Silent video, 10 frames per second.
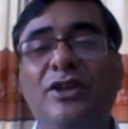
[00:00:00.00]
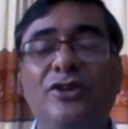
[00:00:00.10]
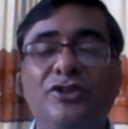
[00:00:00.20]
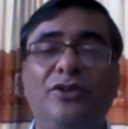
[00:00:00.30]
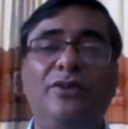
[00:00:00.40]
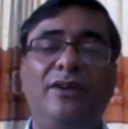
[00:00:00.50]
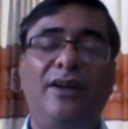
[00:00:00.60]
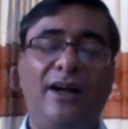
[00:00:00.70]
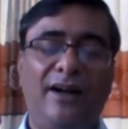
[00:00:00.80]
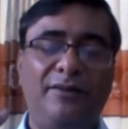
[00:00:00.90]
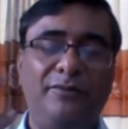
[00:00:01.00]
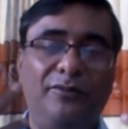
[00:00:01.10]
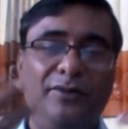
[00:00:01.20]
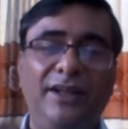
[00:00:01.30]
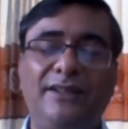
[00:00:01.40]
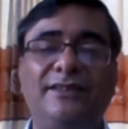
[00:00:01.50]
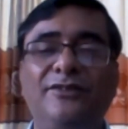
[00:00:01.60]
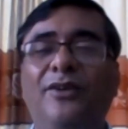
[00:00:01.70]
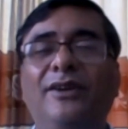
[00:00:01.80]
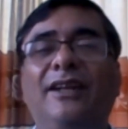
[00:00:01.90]
So it's
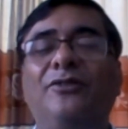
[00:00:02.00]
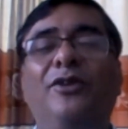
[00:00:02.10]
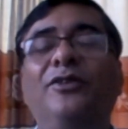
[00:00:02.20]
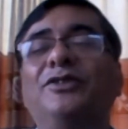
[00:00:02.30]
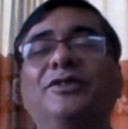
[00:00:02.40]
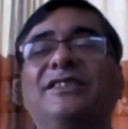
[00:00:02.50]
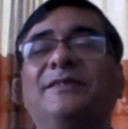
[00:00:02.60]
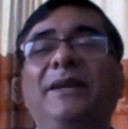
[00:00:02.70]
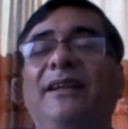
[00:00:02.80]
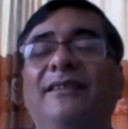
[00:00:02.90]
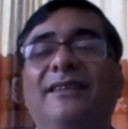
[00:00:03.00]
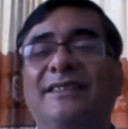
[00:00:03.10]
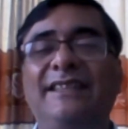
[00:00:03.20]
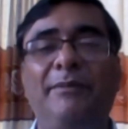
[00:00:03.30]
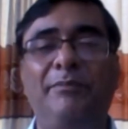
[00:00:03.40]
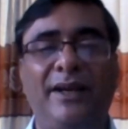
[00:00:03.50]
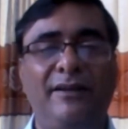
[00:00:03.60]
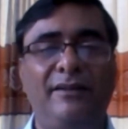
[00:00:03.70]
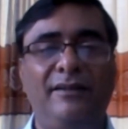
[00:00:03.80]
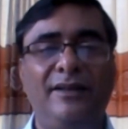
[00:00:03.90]
not that always we speak in the same
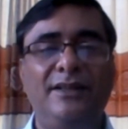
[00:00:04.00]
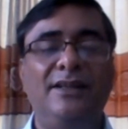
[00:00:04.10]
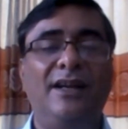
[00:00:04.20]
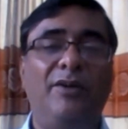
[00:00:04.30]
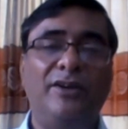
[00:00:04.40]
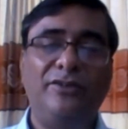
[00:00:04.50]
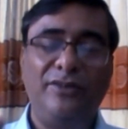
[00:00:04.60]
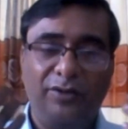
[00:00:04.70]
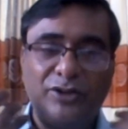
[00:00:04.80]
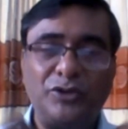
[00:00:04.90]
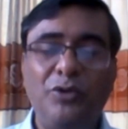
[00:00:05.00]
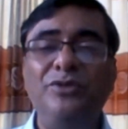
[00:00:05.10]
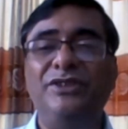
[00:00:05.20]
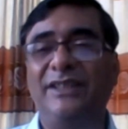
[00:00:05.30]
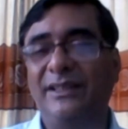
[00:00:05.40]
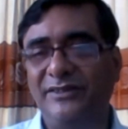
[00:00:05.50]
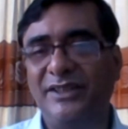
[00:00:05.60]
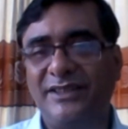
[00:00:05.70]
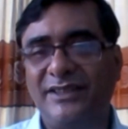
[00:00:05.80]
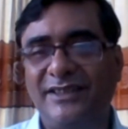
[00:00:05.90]
manner. Our tone
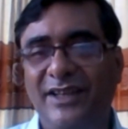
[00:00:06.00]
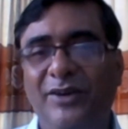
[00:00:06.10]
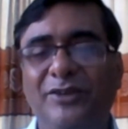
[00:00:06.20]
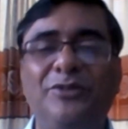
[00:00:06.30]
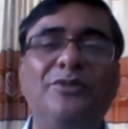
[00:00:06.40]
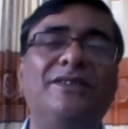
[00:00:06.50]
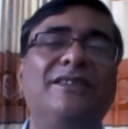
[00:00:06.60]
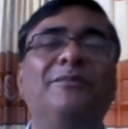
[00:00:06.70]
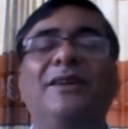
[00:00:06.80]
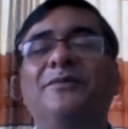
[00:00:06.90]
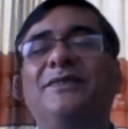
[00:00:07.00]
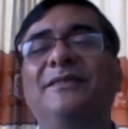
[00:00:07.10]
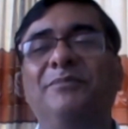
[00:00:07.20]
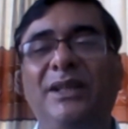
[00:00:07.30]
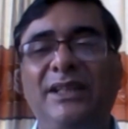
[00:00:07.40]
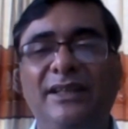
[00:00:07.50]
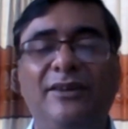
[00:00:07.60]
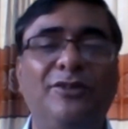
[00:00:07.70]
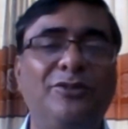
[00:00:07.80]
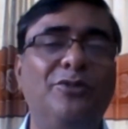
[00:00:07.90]
changes. Our tone is sometimes sympathetic.
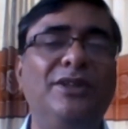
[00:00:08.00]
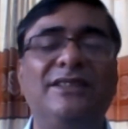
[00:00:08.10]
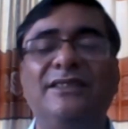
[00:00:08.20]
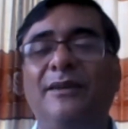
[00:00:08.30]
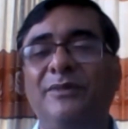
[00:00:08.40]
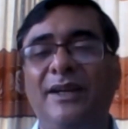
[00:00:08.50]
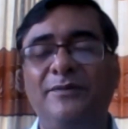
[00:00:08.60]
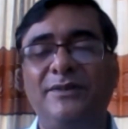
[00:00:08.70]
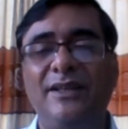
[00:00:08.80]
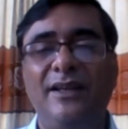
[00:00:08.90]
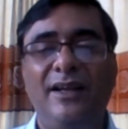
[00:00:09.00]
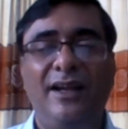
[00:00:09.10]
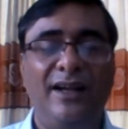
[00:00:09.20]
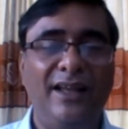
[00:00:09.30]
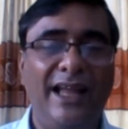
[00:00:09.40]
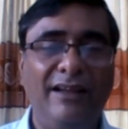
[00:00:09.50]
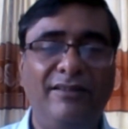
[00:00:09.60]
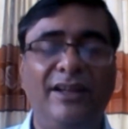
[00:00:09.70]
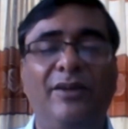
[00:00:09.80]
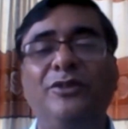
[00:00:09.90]
Our tone is sometimes
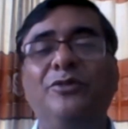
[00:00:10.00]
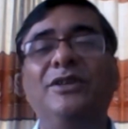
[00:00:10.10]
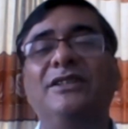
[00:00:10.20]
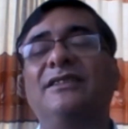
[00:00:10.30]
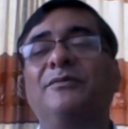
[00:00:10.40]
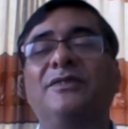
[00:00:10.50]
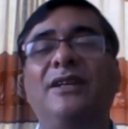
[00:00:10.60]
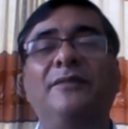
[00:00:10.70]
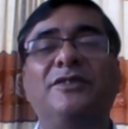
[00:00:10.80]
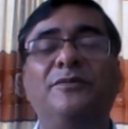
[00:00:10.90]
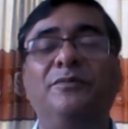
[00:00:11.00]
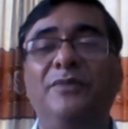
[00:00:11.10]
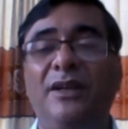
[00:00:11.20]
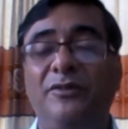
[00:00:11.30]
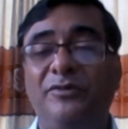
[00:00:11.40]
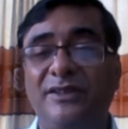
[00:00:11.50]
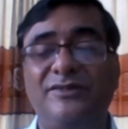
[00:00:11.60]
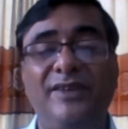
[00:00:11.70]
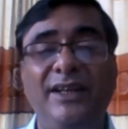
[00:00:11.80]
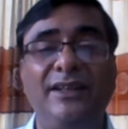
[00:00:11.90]
angry. Our tone is sometimes
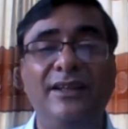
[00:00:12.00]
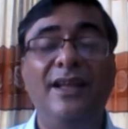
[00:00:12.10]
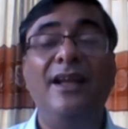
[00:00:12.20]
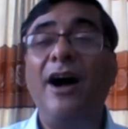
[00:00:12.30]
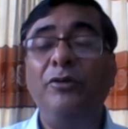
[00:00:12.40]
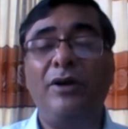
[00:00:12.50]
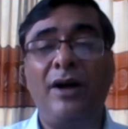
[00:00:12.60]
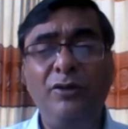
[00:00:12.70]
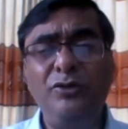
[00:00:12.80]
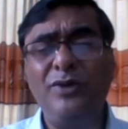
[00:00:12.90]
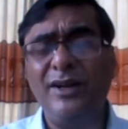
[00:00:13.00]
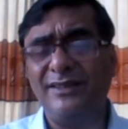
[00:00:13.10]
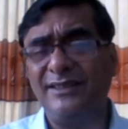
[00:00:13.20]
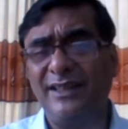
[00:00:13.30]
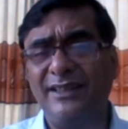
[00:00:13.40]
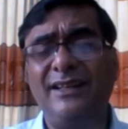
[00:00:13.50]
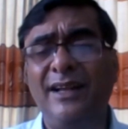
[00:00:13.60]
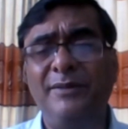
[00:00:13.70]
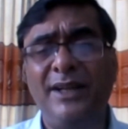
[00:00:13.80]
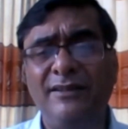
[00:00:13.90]
frustrating. How do you understand that I
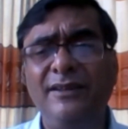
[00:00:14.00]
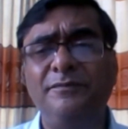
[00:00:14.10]
am angry?